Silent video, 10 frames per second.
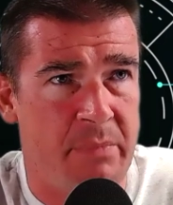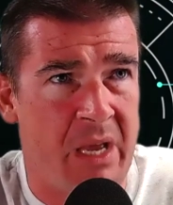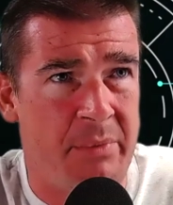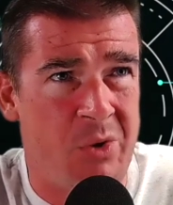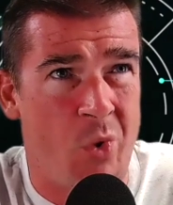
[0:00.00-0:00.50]

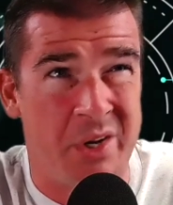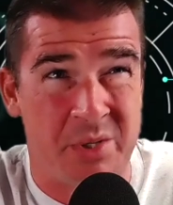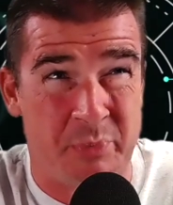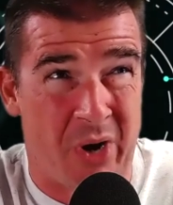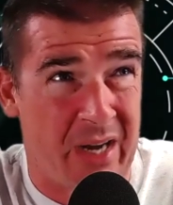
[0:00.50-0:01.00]
maybe what
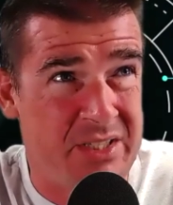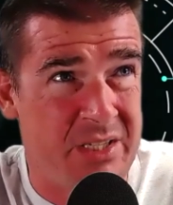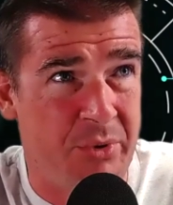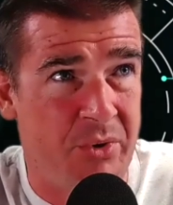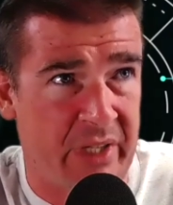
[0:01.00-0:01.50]
is
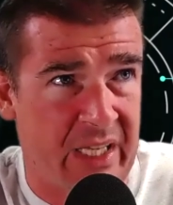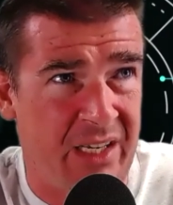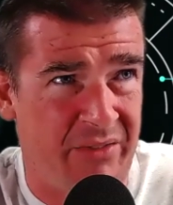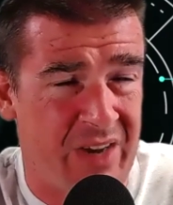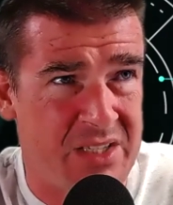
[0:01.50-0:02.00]
possible in
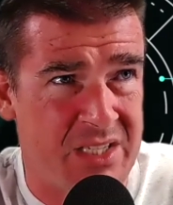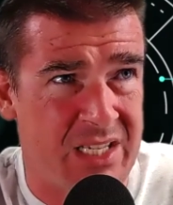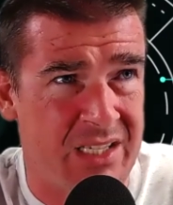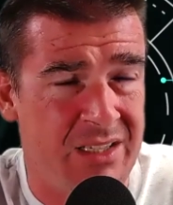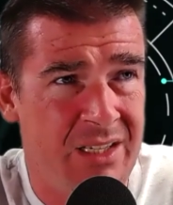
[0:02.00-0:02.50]

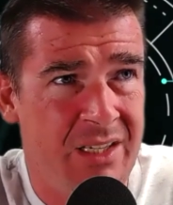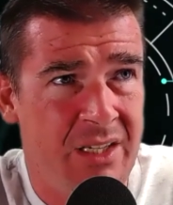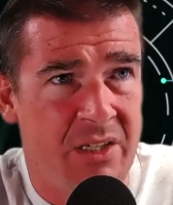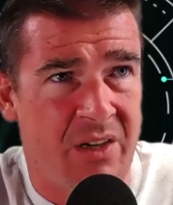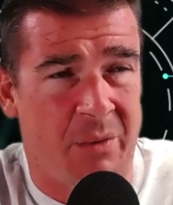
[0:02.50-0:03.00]
investing.
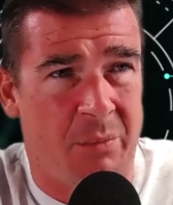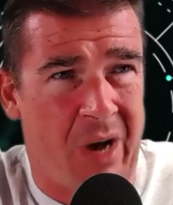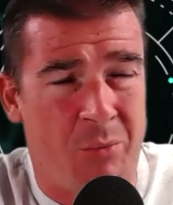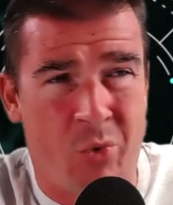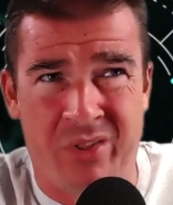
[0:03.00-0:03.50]
Um,
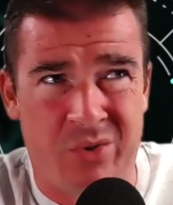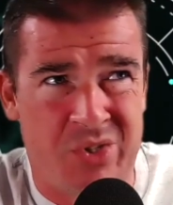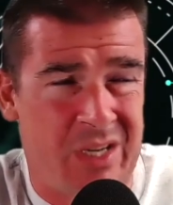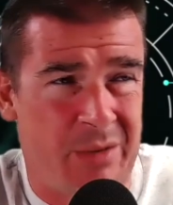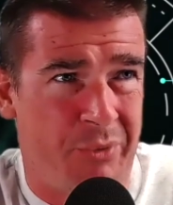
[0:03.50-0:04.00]
I'm one of
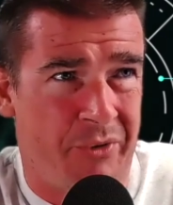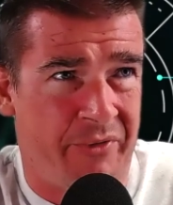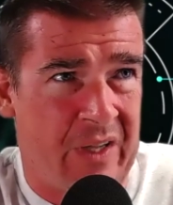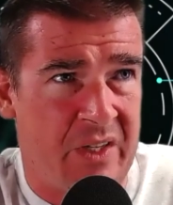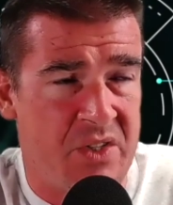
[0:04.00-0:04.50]
those simple
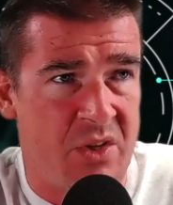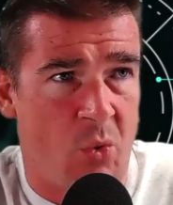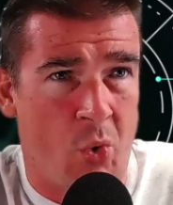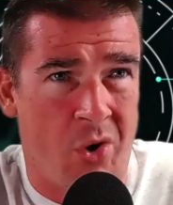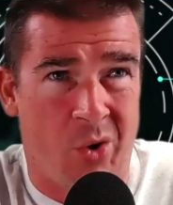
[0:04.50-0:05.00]
fellas that
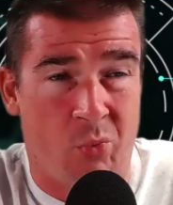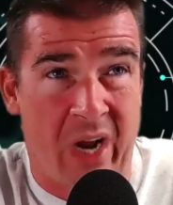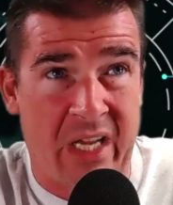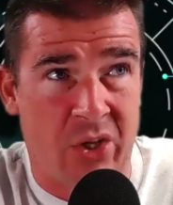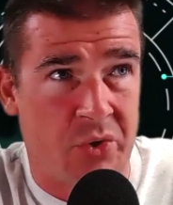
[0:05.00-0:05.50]
work a
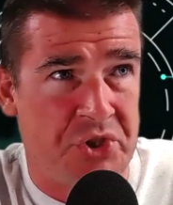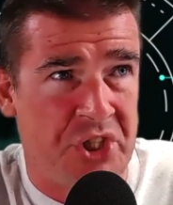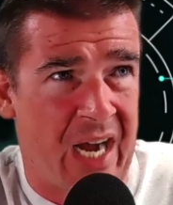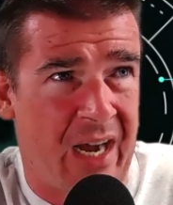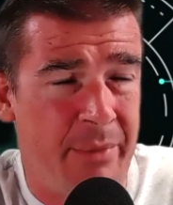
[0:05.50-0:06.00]
regular
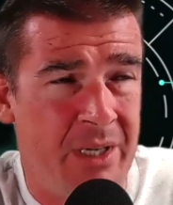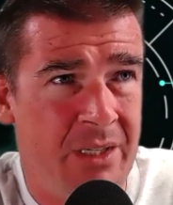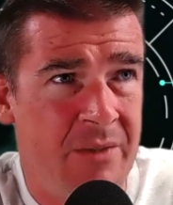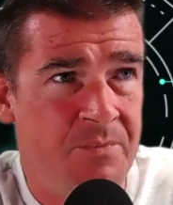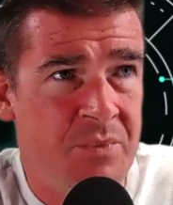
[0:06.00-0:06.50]
job.
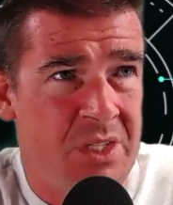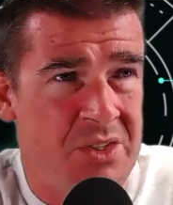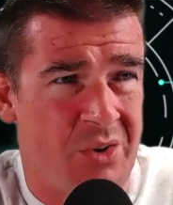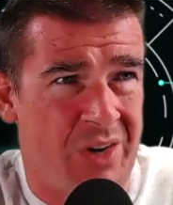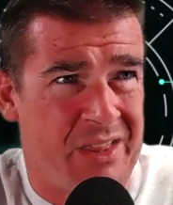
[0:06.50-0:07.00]

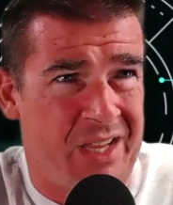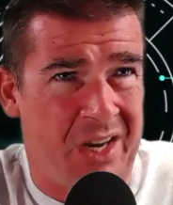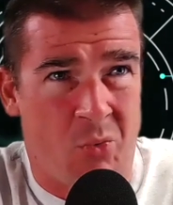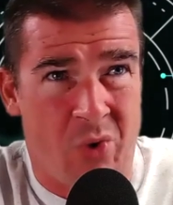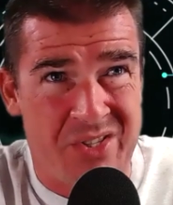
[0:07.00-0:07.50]
So I
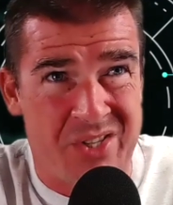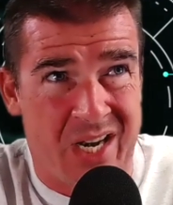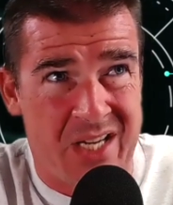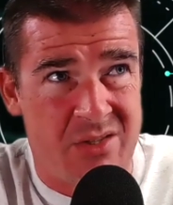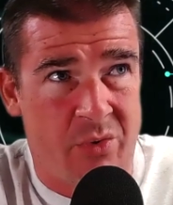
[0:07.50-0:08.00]
think it
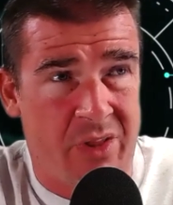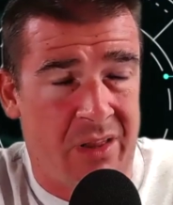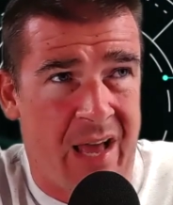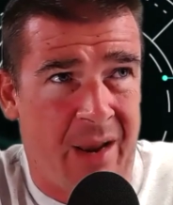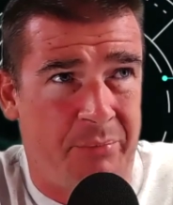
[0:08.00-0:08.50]
resonates with a
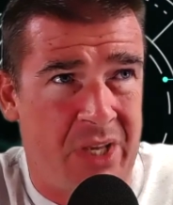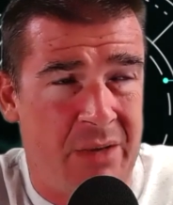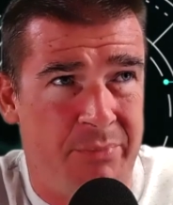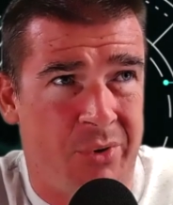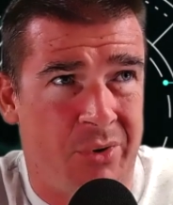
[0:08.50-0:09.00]
lot of
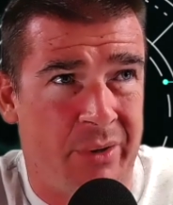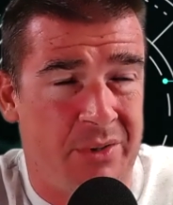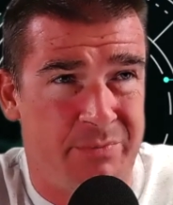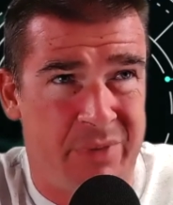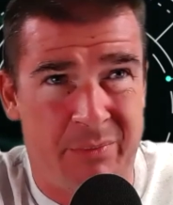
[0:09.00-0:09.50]
people,
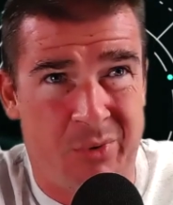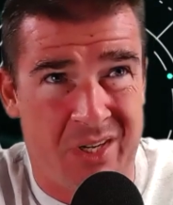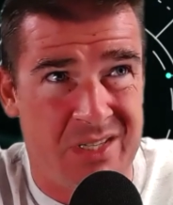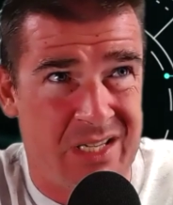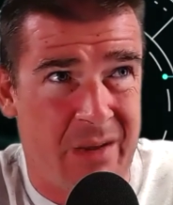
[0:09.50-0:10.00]
and people
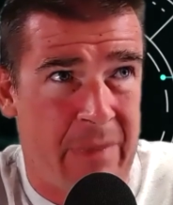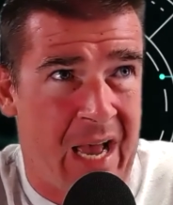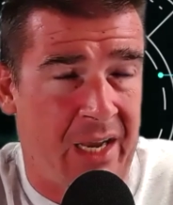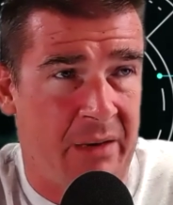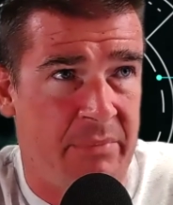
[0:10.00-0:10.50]
can sit
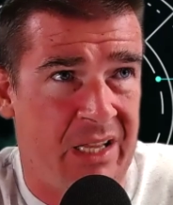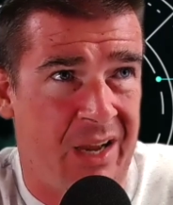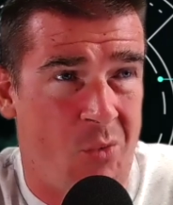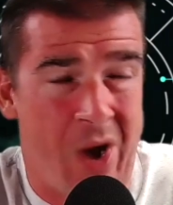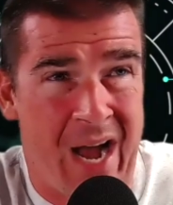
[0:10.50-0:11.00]
back and be
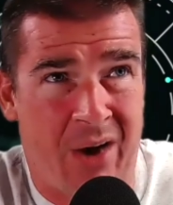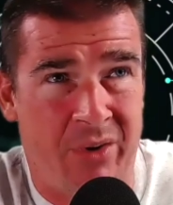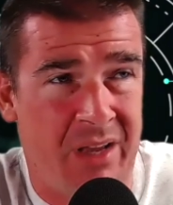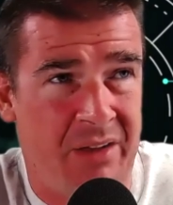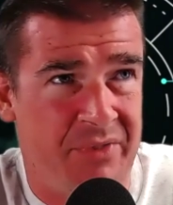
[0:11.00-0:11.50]
like, wow,
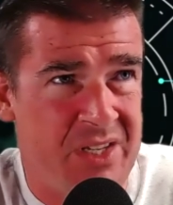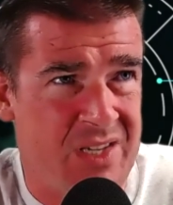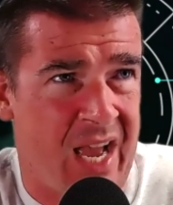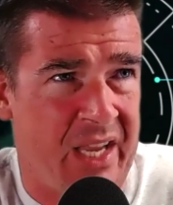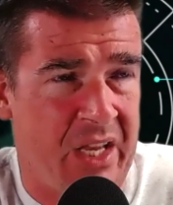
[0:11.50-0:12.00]
if this
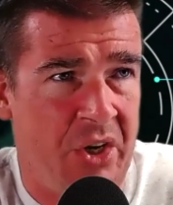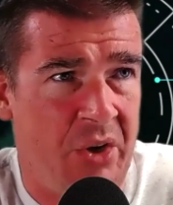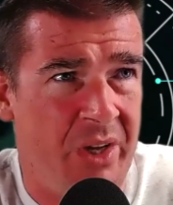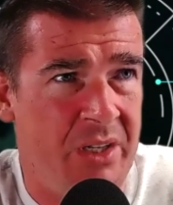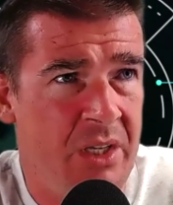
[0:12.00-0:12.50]
guy can
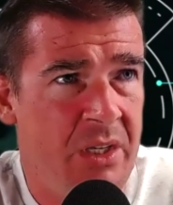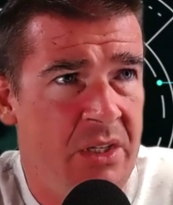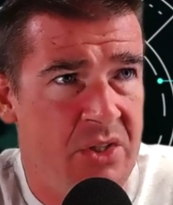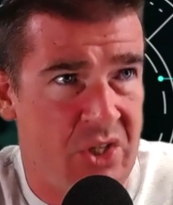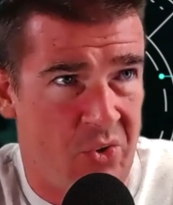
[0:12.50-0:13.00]
do it,
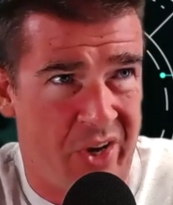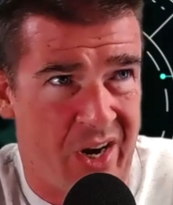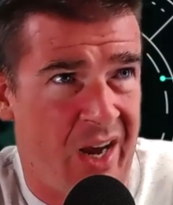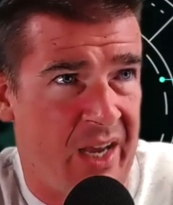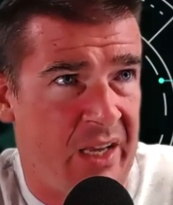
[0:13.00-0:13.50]
so
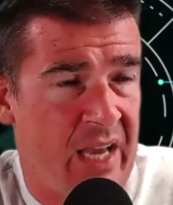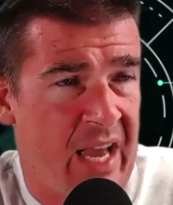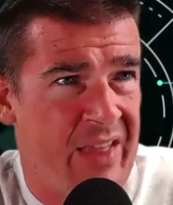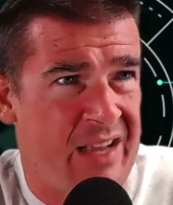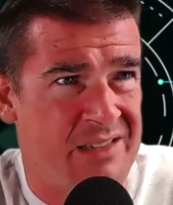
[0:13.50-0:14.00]
can I.
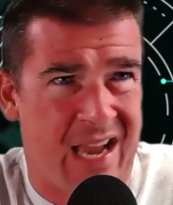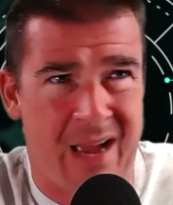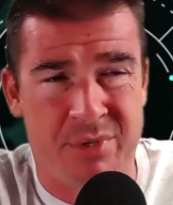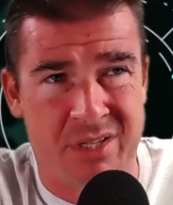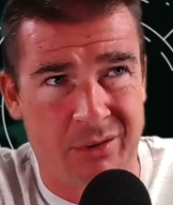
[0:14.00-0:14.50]
And that's
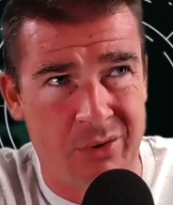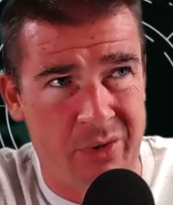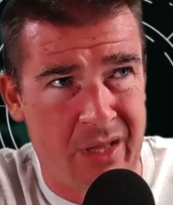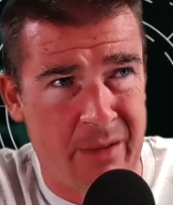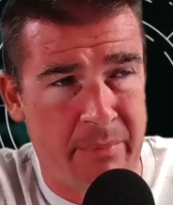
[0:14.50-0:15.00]

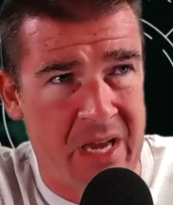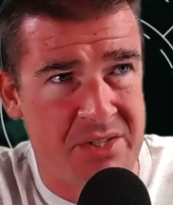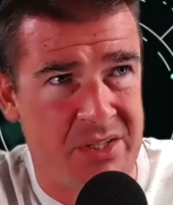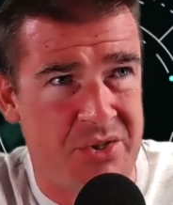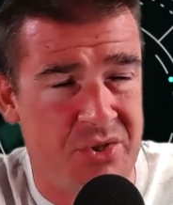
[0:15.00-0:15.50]
absolutely the
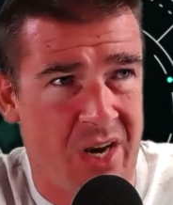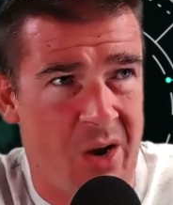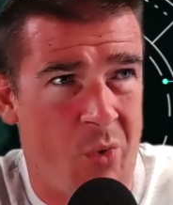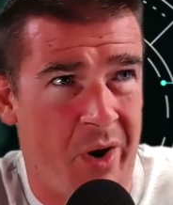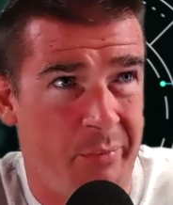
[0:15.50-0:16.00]
message that I
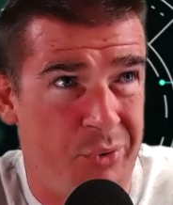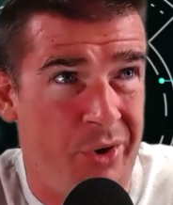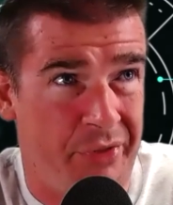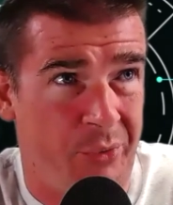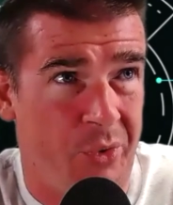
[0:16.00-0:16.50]
want to
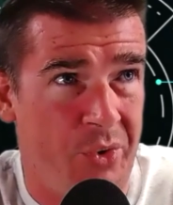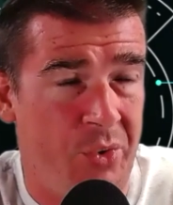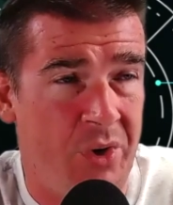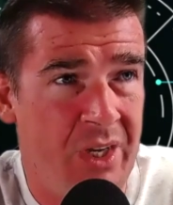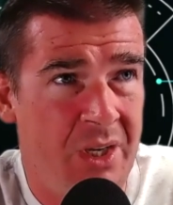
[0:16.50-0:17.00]
put
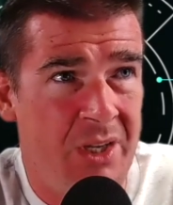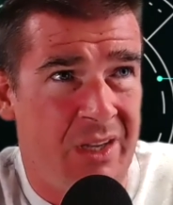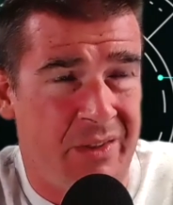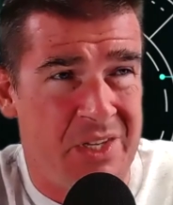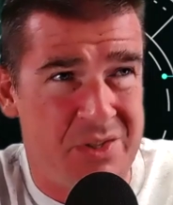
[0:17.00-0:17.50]
through.
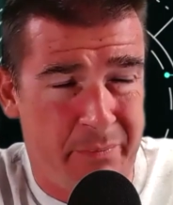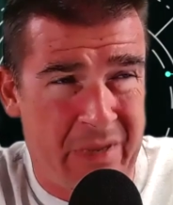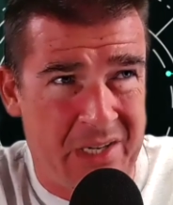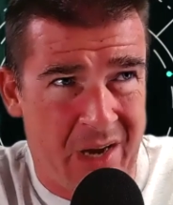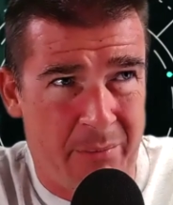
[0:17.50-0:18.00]
And these are
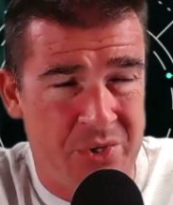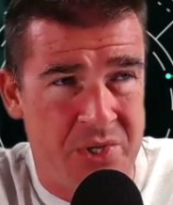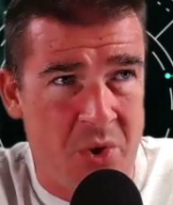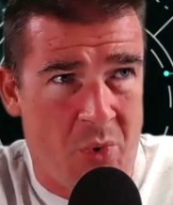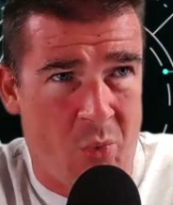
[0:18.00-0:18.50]
big numbers
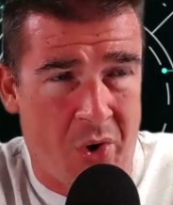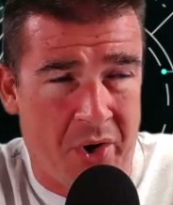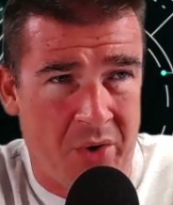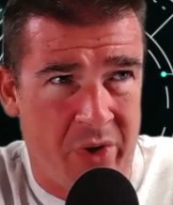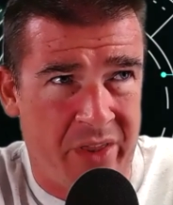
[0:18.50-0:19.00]
that we're
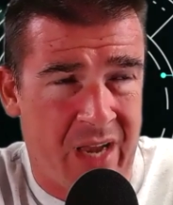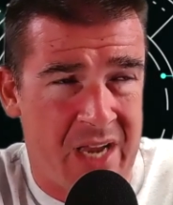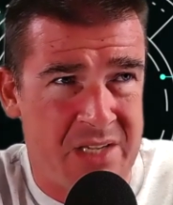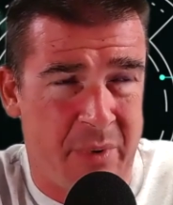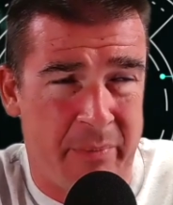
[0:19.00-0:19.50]
working with,
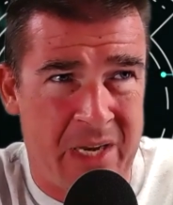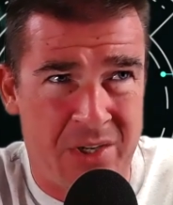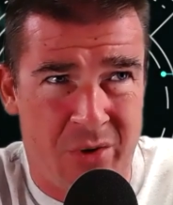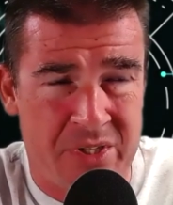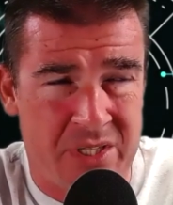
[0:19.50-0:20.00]
guys, but make
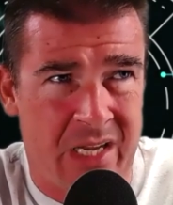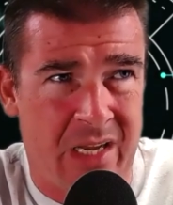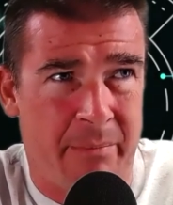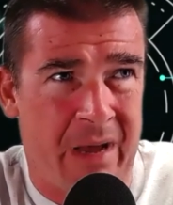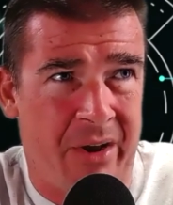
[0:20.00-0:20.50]
no
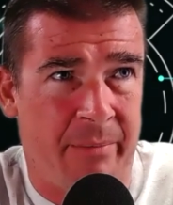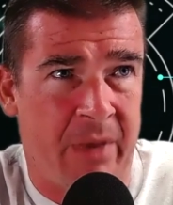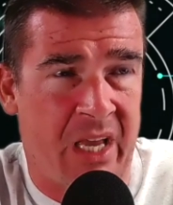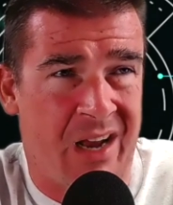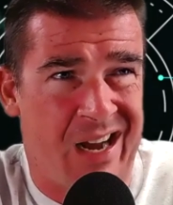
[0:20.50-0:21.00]
mistake about it,
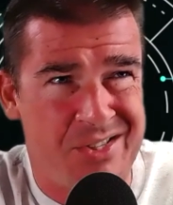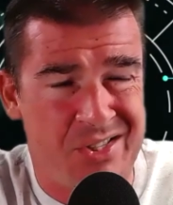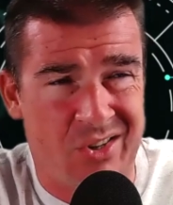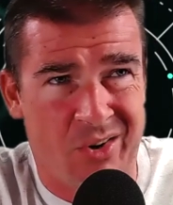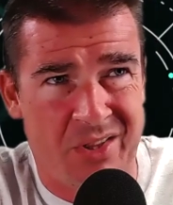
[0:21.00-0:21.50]
man. I
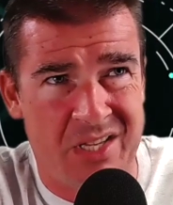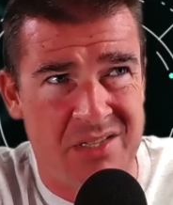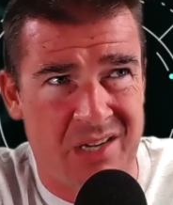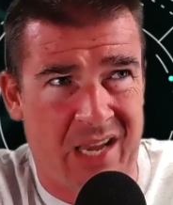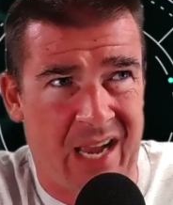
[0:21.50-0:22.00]
started
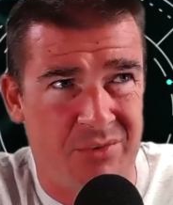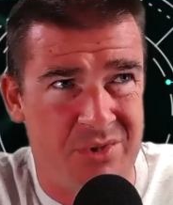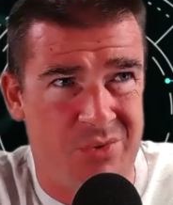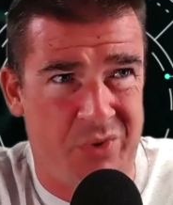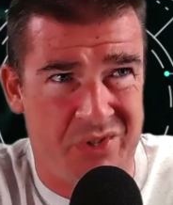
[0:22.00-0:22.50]
these
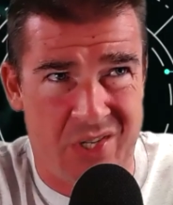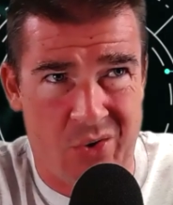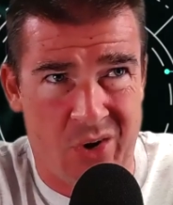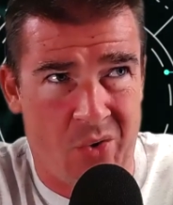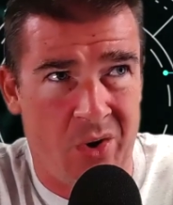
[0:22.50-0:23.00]
accounts with
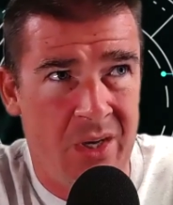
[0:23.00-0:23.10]
zero.